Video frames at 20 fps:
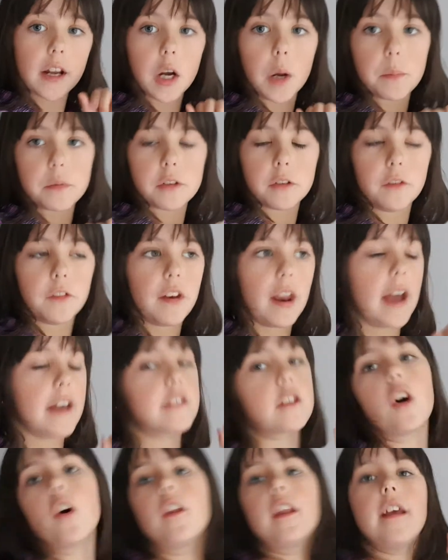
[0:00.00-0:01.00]
and comment something
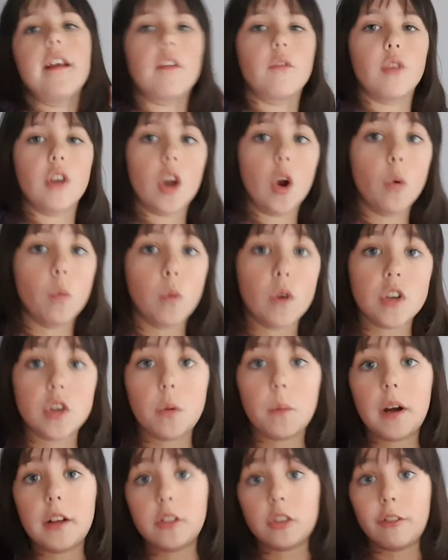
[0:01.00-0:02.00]
nice on his video when
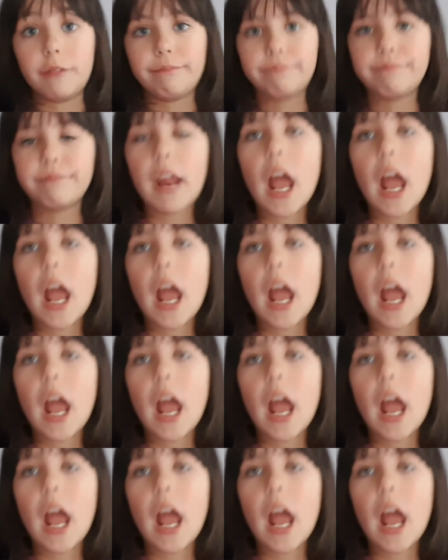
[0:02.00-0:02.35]
you are done.